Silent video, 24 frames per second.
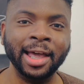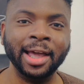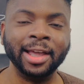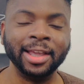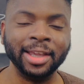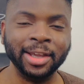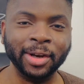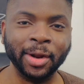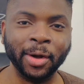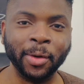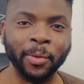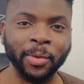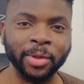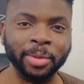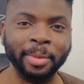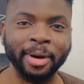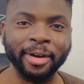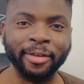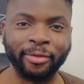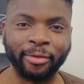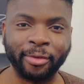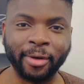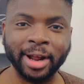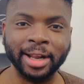you know, with my
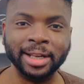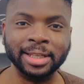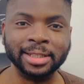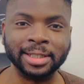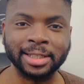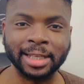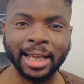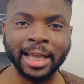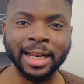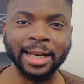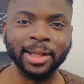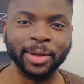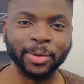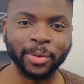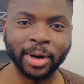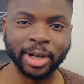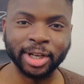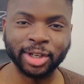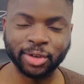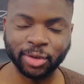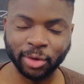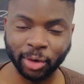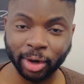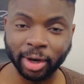friends in the
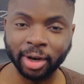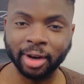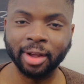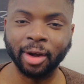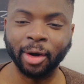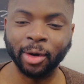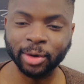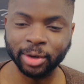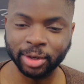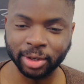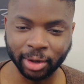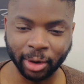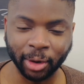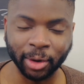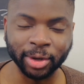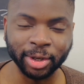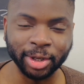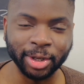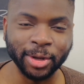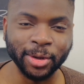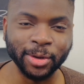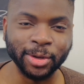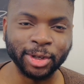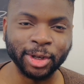restaurant on
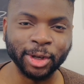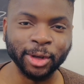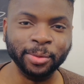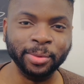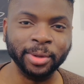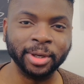YouTube.